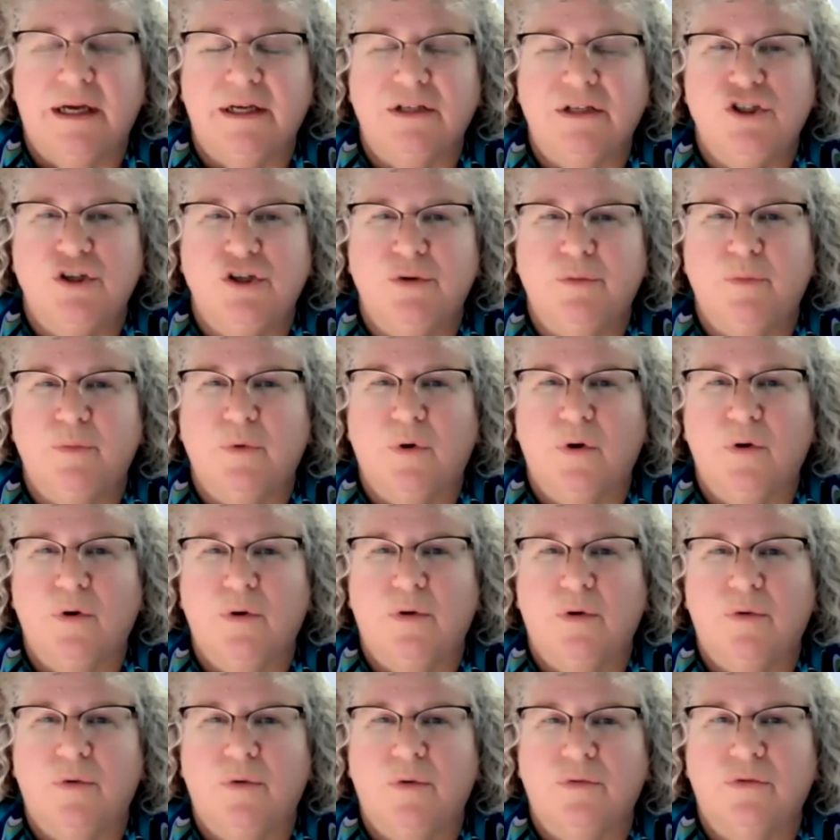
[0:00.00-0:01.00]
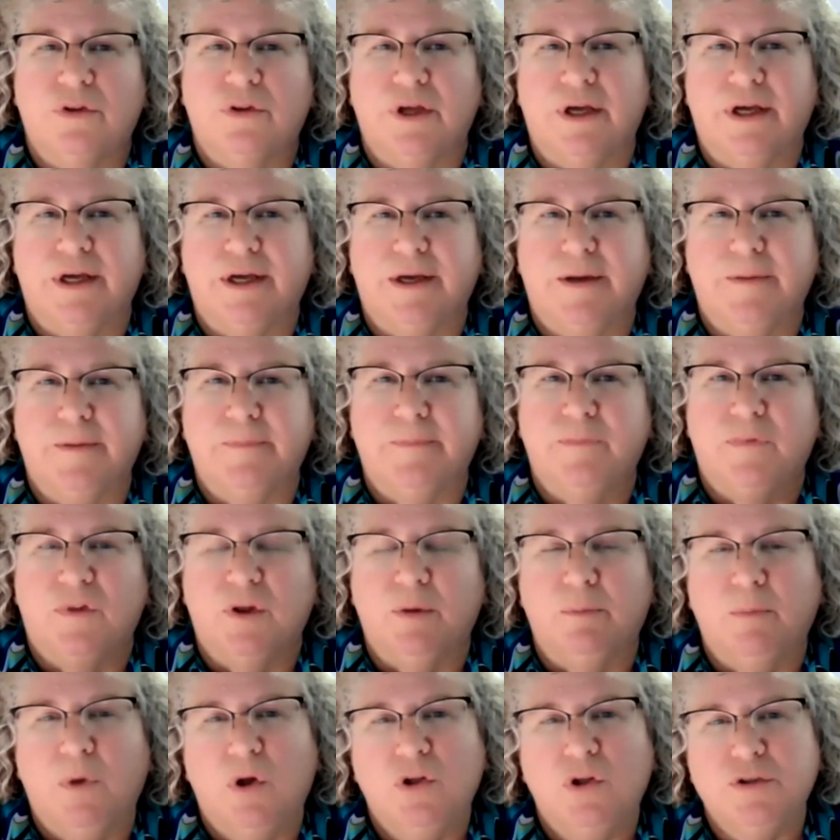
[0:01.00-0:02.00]
She wrote the
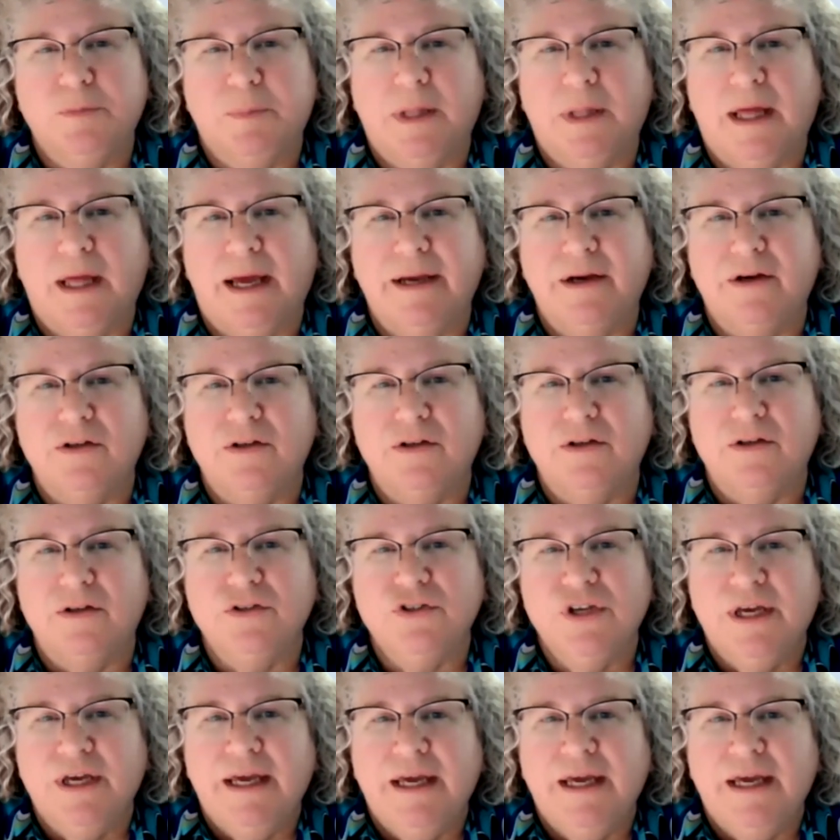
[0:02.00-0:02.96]
multipliers,